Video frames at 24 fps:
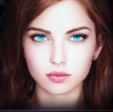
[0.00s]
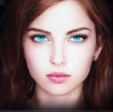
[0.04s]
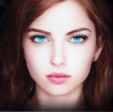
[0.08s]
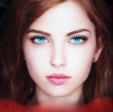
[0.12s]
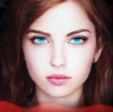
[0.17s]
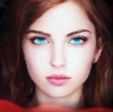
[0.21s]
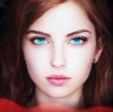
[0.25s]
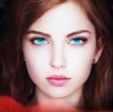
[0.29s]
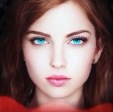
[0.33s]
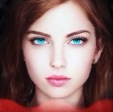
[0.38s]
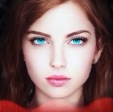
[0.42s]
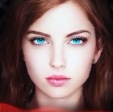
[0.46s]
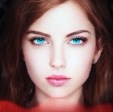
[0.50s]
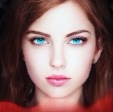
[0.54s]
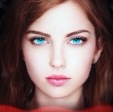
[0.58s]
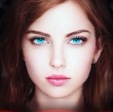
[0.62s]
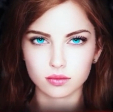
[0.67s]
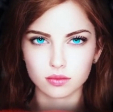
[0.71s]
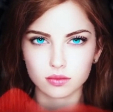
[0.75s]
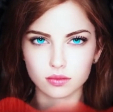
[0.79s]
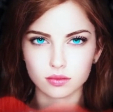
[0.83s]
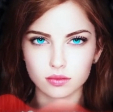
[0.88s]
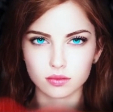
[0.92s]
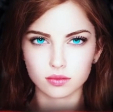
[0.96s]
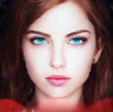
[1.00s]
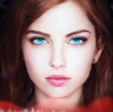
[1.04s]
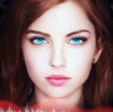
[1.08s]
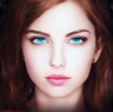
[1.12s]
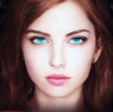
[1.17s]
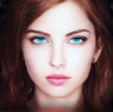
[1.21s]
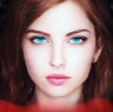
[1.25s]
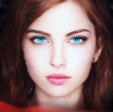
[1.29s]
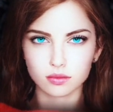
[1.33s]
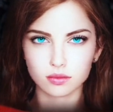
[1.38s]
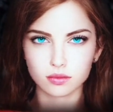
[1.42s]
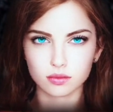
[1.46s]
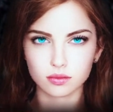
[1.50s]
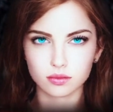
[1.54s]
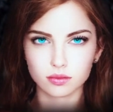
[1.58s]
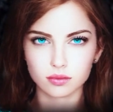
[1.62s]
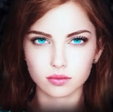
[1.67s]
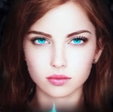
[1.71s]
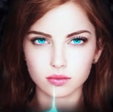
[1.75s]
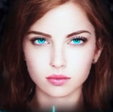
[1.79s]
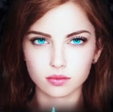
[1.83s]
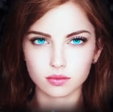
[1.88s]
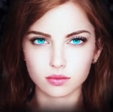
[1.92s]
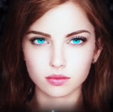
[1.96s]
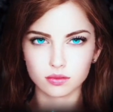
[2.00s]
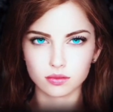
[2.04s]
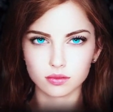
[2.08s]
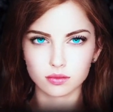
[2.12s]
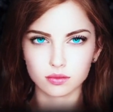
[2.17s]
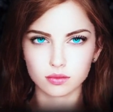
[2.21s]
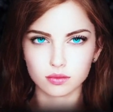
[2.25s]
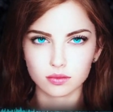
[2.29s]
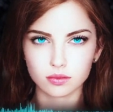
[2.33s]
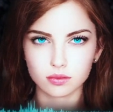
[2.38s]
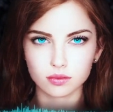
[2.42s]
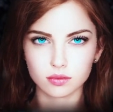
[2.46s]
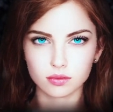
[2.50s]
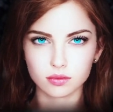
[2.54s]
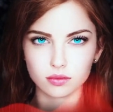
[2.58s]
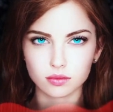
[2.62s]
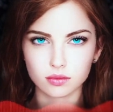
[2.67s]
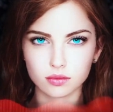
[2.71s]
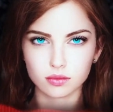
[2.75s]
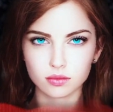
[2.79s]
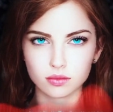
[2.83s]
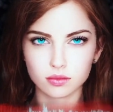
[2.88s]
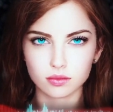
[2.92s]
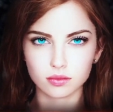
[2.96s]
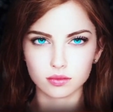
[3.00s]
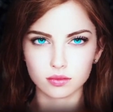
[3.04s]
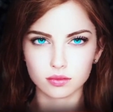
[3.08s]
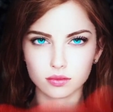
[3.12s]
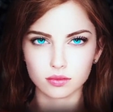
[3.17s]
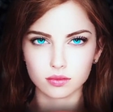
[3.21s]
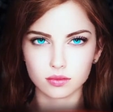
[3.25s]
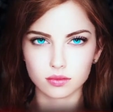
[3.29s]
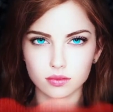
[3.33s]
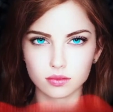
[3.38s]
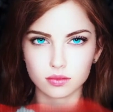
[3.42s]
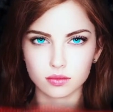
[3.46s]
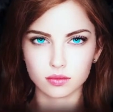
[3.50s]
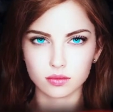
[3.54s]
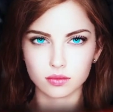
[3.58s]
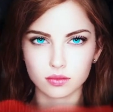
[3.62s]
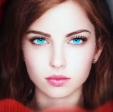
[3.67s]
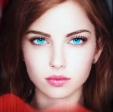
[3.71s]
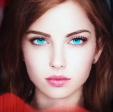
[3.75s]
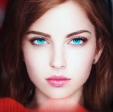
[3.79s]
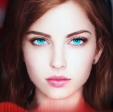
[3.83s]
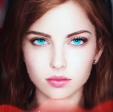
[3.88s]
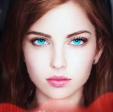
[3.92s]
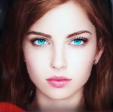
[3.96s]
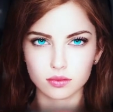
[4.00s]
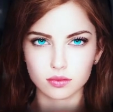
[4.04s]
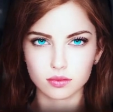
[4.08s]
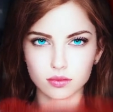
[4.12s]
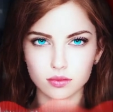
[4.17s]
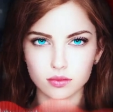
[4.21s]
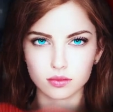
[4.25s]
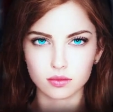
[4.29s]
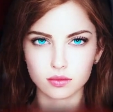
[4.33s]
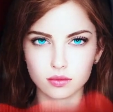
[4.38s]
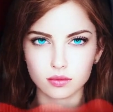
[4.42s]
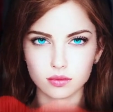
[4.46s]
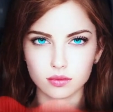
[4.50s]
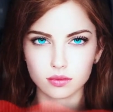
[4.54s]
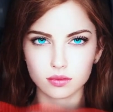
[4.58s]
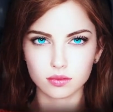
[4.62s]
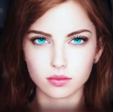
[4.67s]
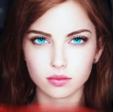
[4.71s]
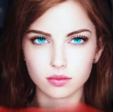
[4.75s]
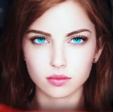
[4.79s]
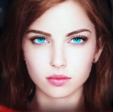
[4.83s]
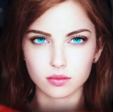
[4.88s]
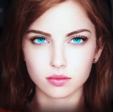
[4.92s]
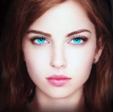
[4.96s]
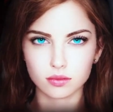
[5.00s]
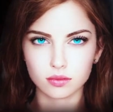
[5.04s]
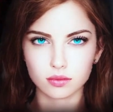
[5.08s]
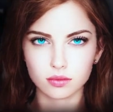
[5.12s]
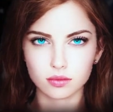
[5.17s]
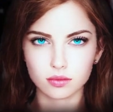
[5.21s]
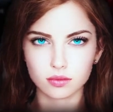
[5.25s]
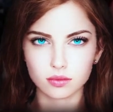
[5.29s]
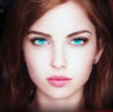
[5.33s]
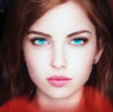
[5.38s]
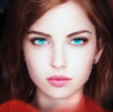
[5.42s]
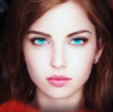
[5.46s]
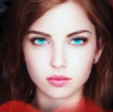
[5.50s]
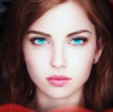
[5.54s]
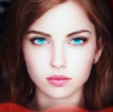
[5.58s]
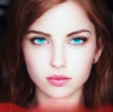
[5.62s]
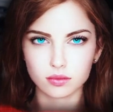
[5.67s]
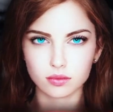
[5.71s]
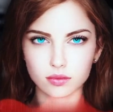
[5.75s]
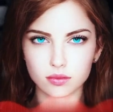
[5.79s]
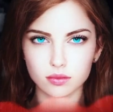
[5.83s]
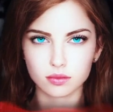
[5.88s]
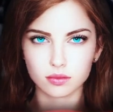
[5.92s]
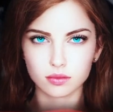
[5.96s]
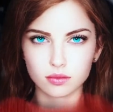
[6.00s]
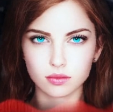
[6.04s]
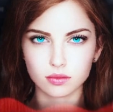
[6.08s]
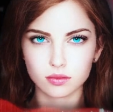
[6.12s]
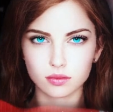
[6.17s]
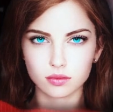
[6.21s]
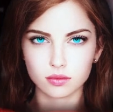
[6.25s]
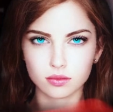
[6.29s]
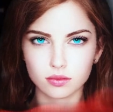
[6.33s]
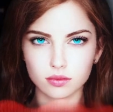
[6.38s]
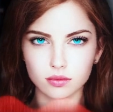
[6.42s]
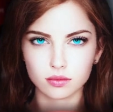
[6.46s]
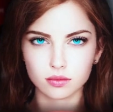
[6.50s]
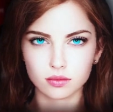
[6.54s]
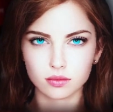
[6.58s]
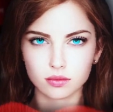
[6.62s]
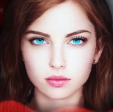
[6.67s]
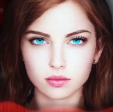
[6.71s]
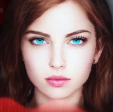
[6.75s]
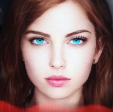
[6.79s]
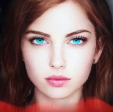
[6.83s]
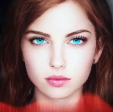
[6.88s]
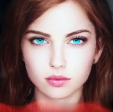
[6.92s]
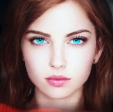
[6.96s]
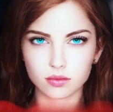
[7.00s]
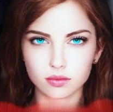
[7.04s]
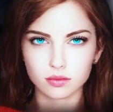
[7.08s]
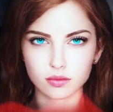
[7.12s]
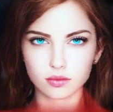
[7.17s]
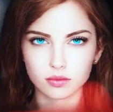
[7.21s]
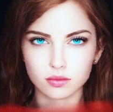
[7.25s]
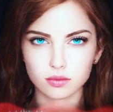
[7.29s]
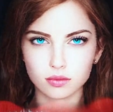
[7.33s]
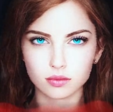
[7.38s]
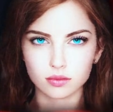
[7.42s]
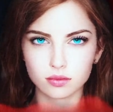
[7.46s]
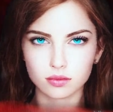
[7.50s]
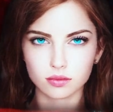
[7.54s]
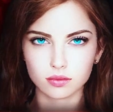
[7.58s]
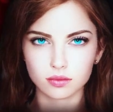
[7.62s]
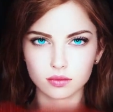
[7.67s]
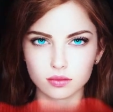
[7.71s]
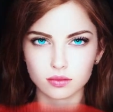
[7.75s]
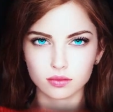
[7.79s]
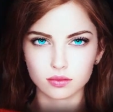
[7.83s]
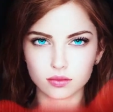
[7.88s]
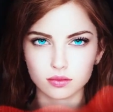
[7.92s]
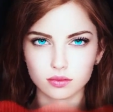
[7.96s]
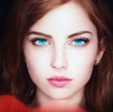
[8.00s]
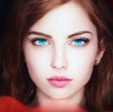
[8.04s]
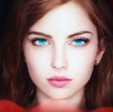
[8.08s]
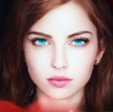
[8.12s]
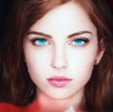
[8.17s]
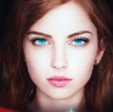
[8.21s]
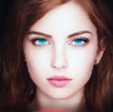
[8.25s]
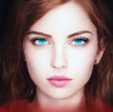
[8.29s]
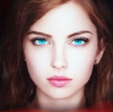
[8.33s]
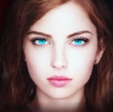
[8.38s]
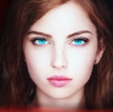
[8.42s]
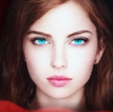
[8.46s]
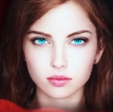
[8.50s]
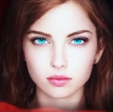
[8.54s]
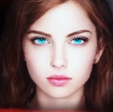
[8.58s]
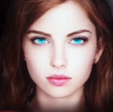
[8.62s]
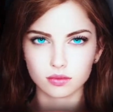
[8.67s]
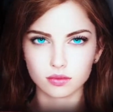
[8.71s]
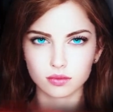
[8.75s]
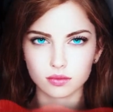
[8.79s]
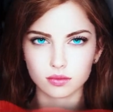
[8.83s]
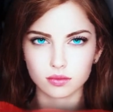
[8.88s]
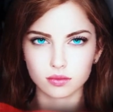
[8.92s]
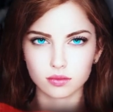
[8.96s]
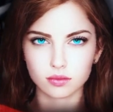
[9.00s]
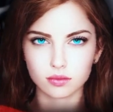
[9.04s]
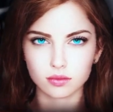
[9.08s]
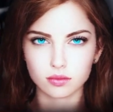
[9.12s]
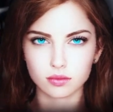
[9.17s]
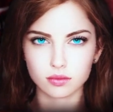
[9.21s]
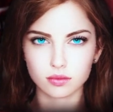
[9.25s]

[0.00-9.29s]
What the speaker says: Final recommendation. Share this report on your social media. Provide your friends and family with the urgency they need to act now.